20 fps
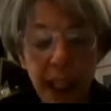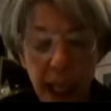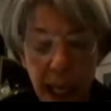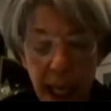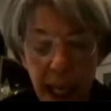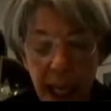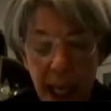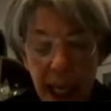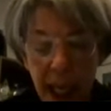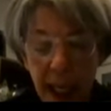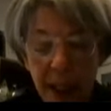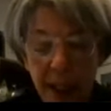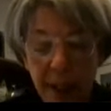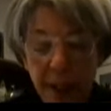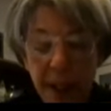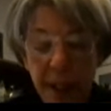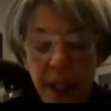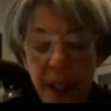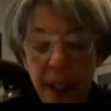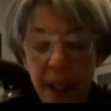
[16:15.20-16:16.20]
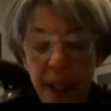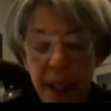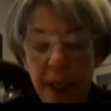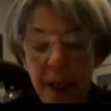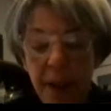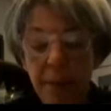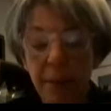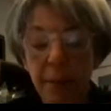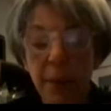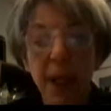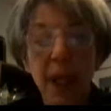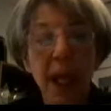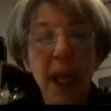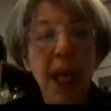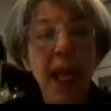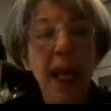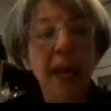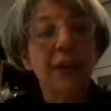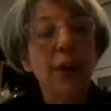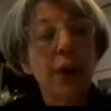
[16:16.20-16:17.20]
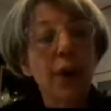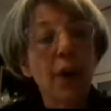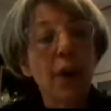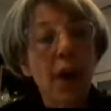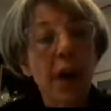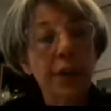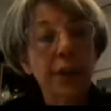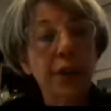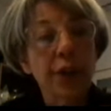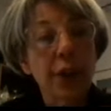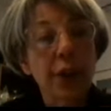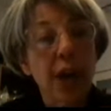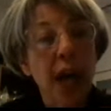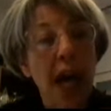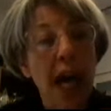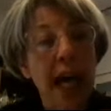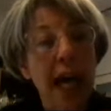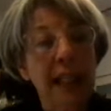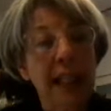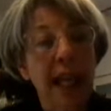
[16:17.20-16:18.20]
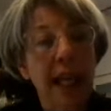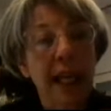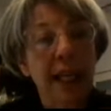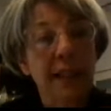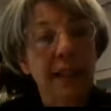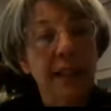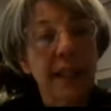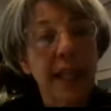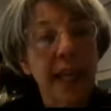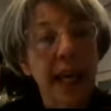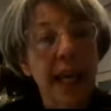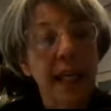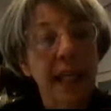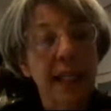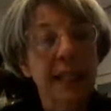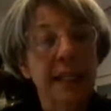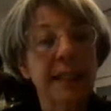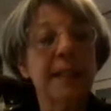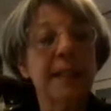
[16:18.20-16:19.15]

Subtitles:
and there are also guidelines that exist